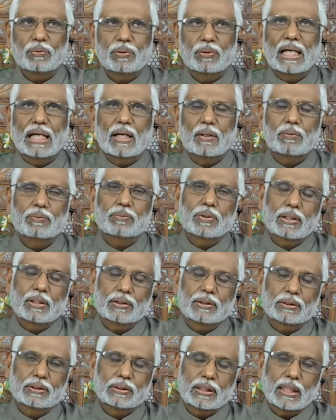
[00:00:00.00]
We have
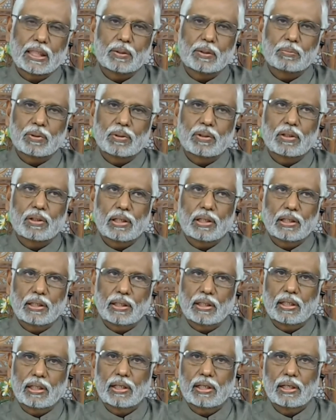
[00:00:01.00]
the same
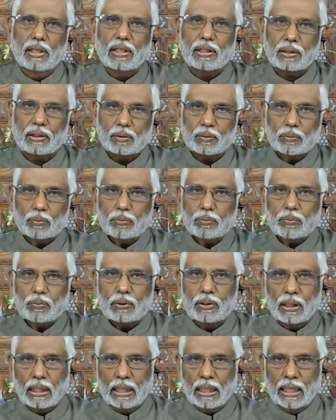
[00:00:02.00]

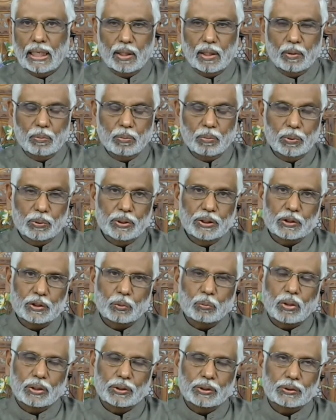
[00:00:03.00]
in
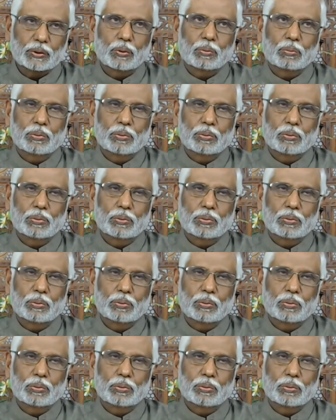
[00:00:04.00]
Buddhism also,